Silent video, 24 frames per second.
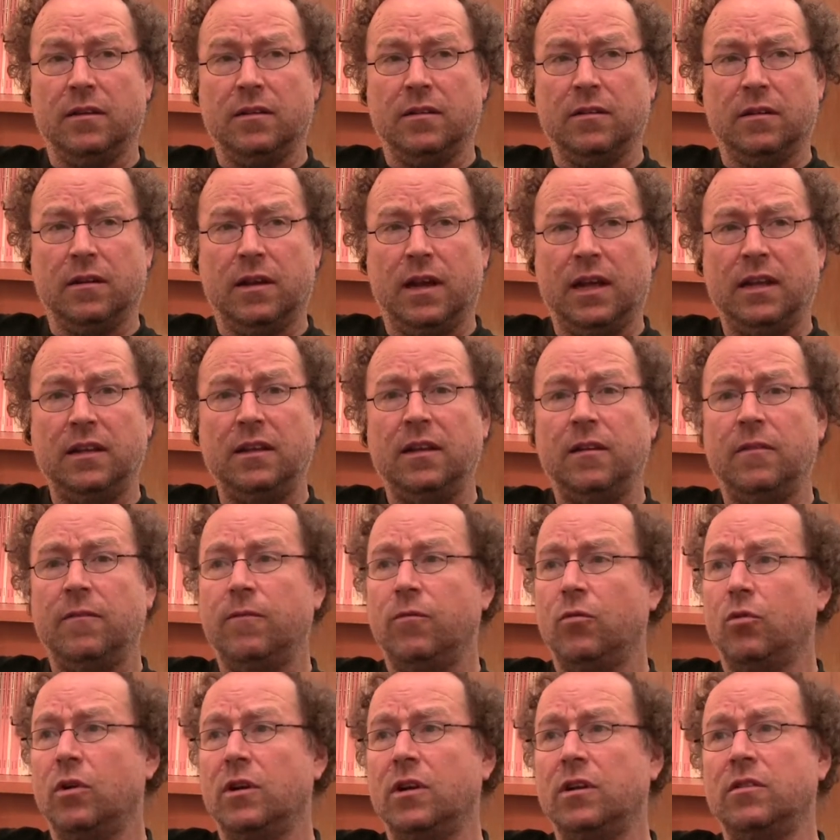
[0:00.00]
uh,
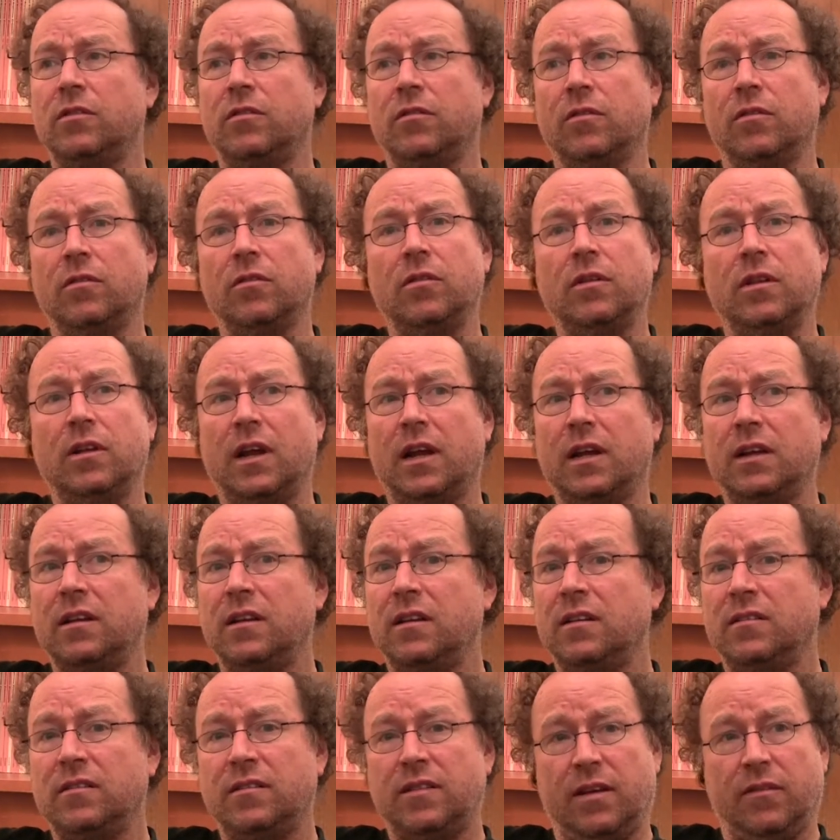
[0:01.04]
1940s through the
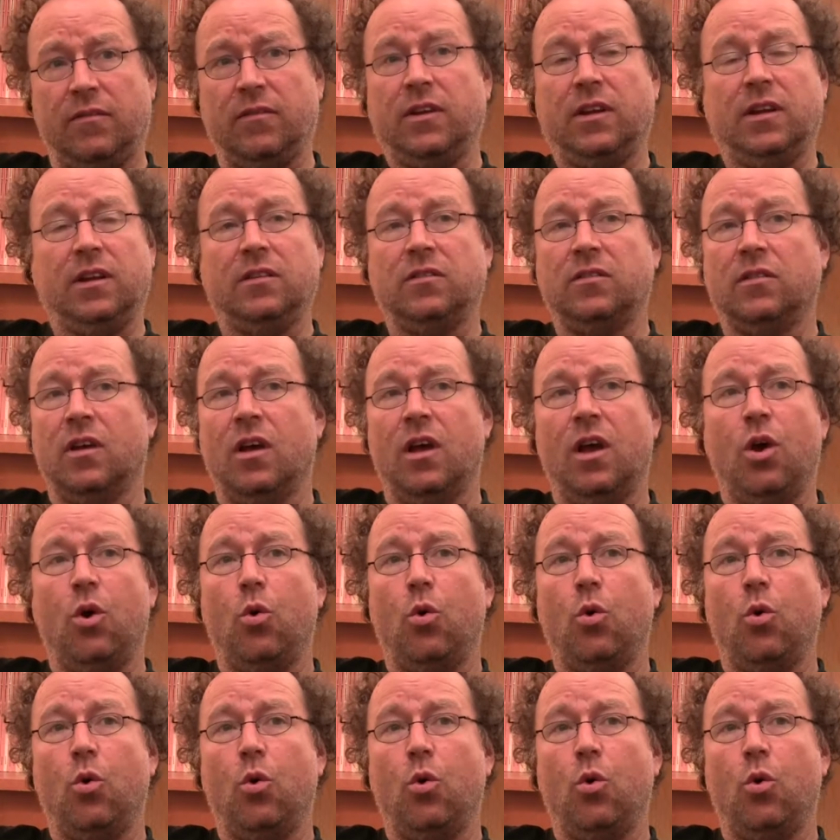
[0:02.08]
1970s